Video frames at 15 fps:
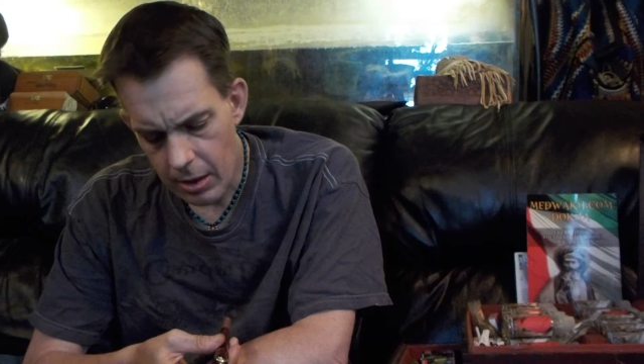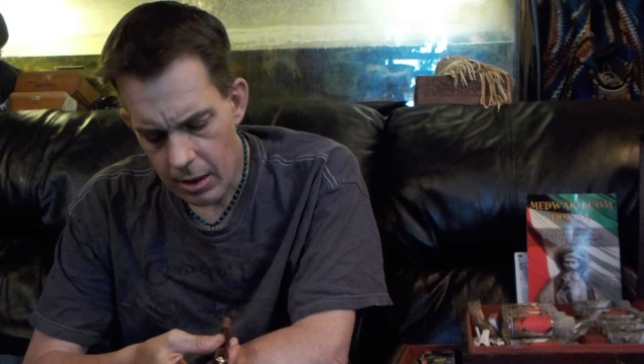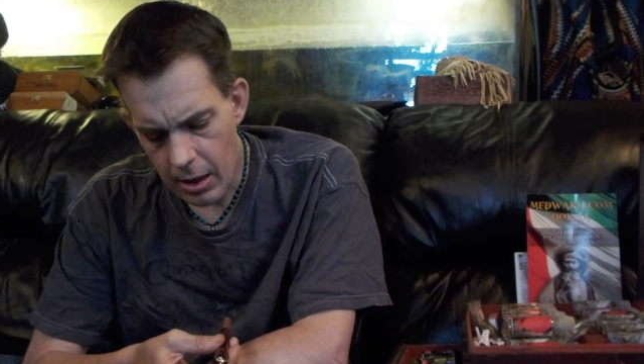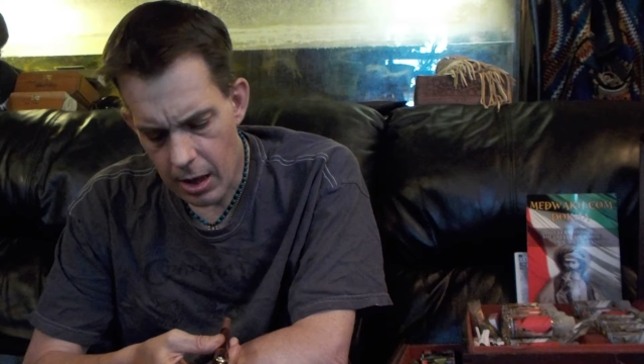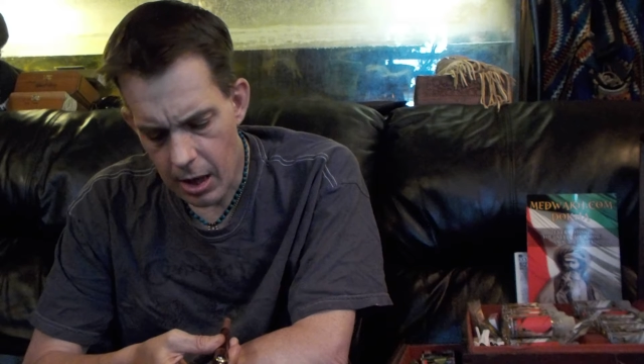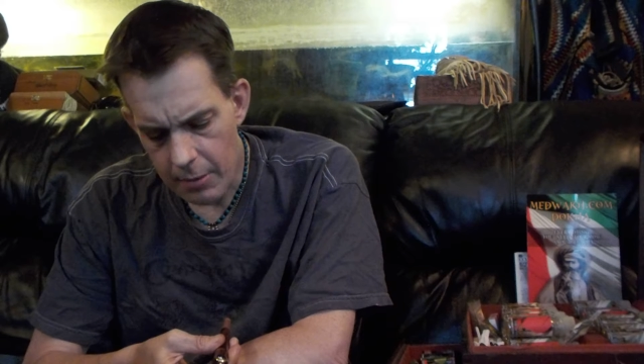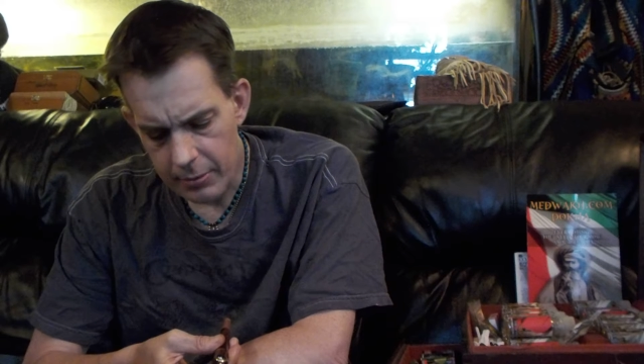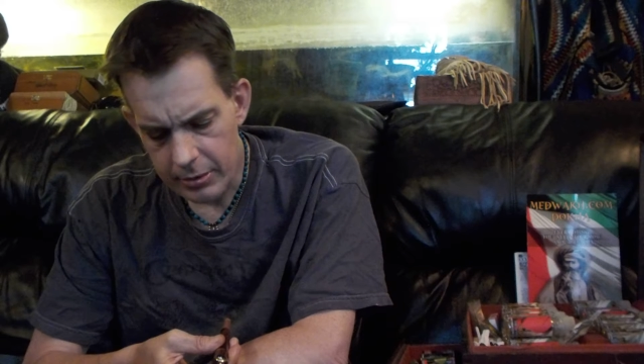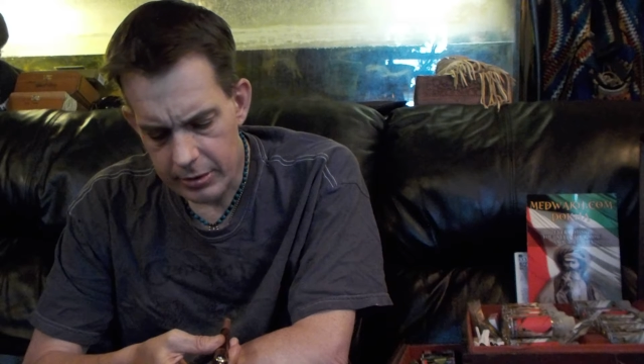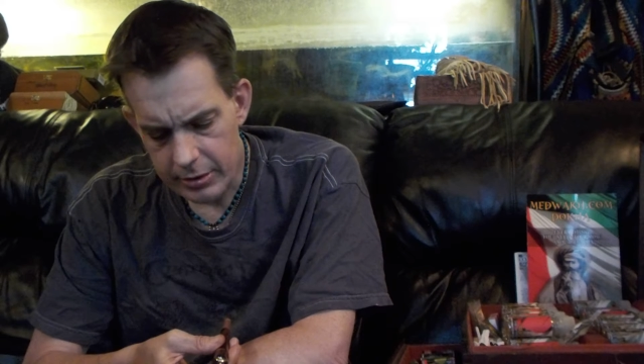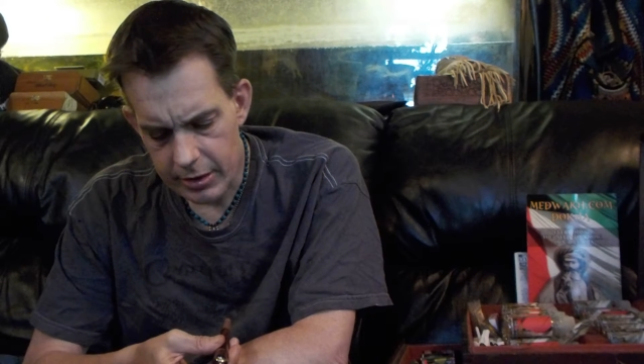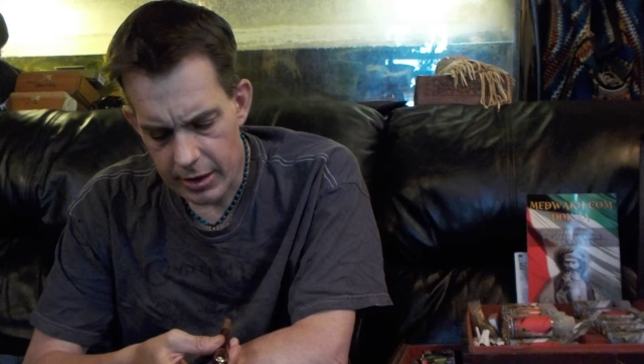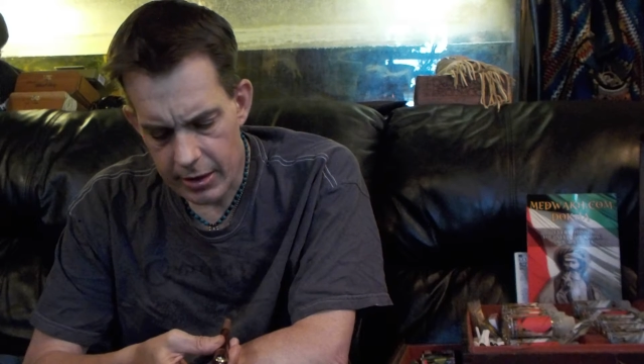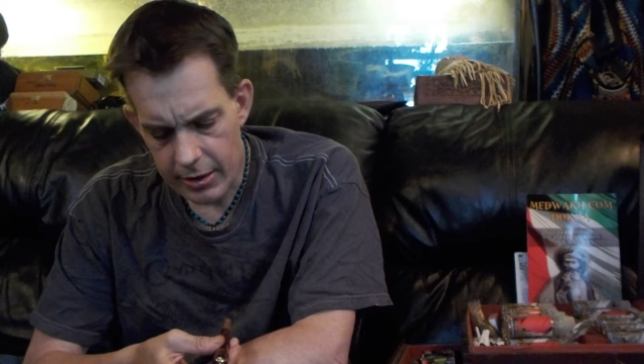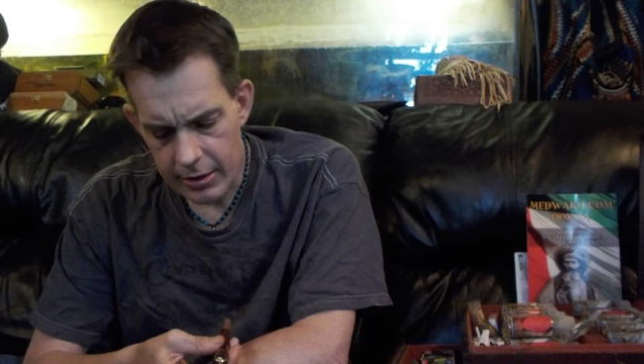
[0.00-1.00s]
I would
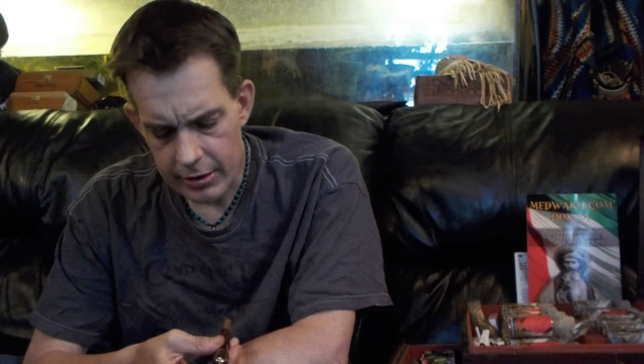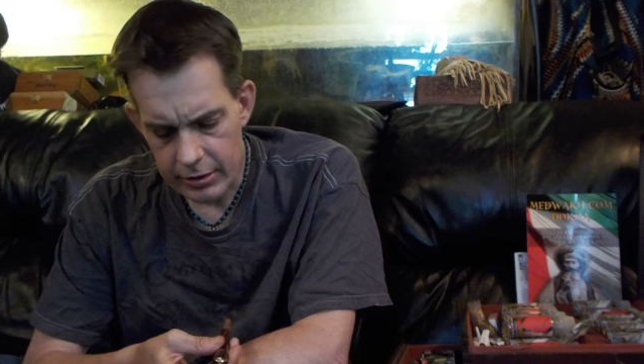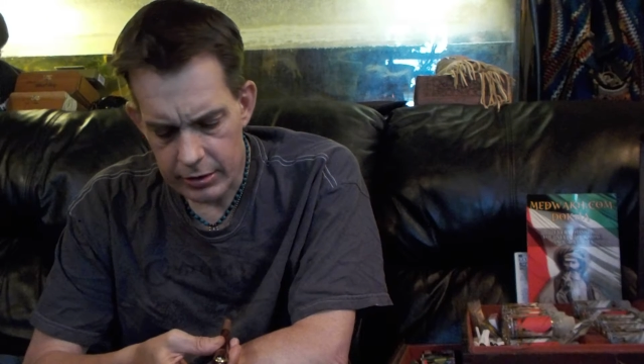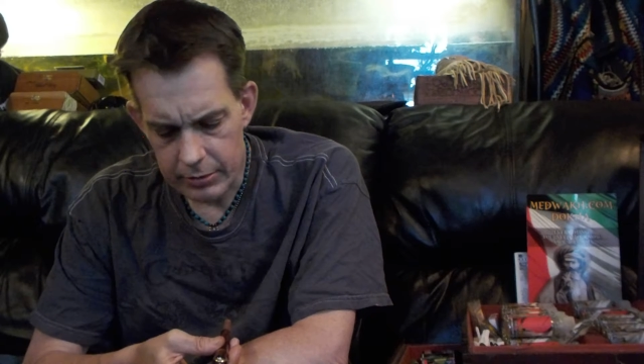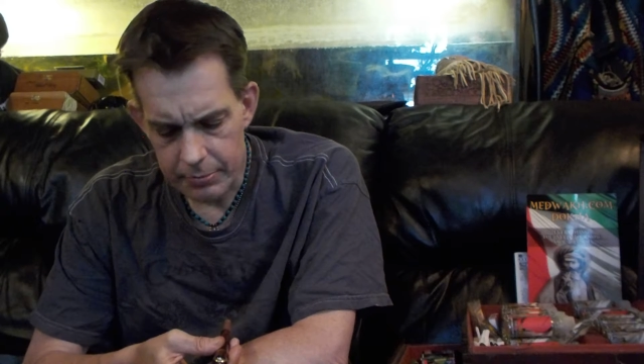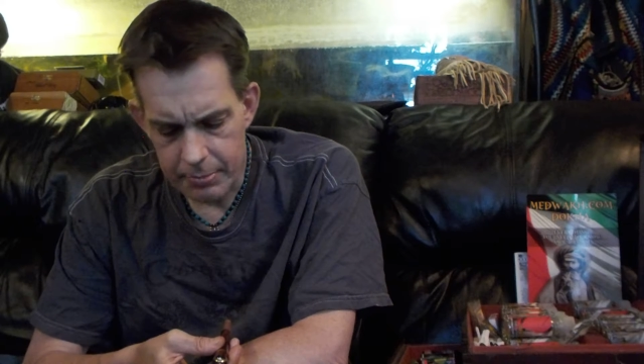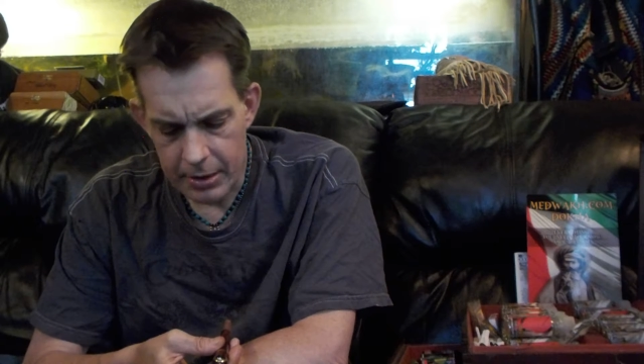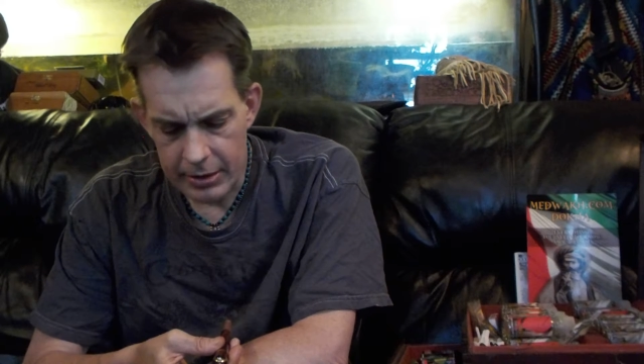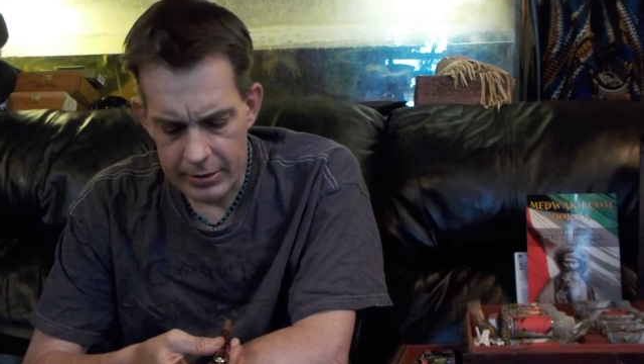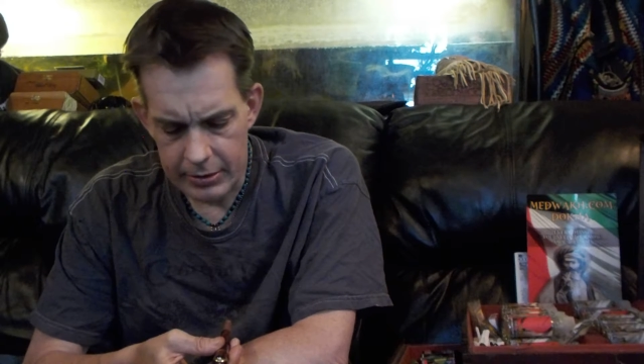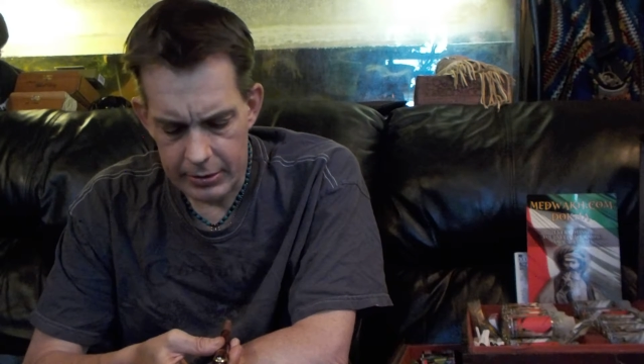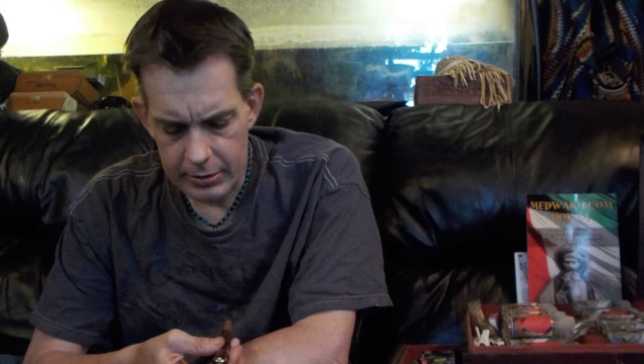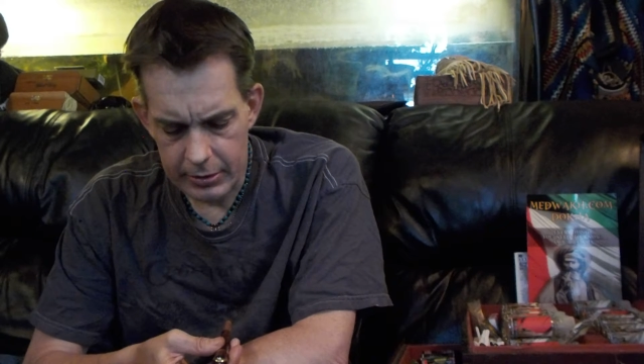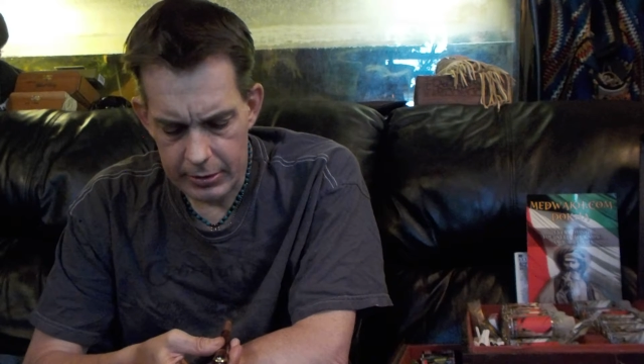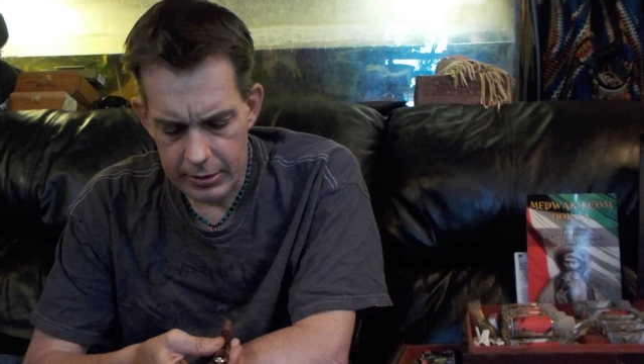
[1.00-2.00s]
say it's
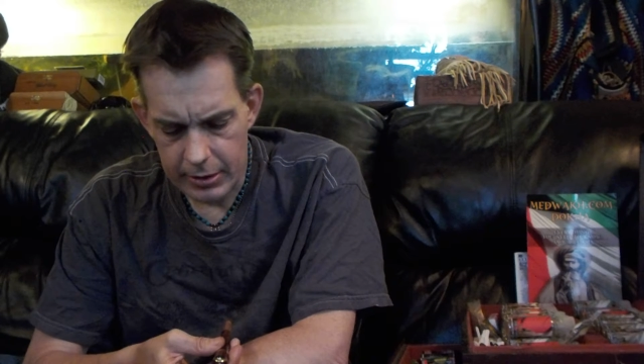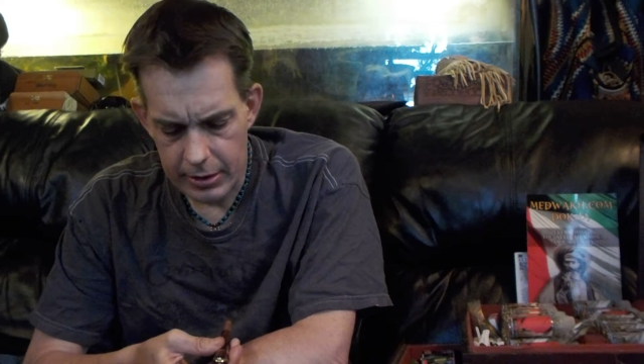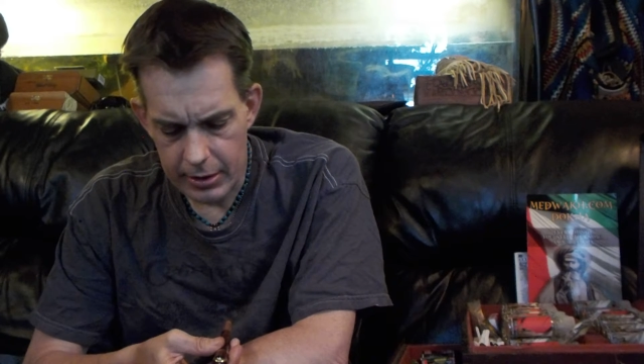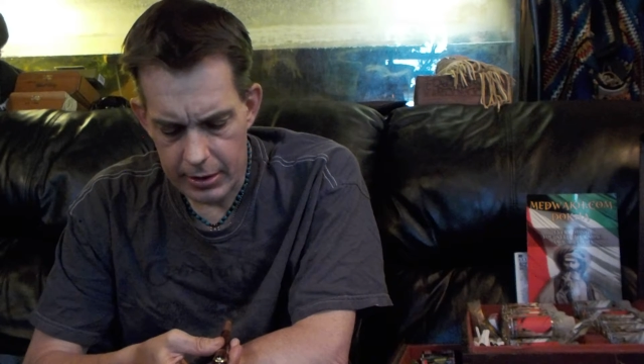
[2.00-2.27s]
basically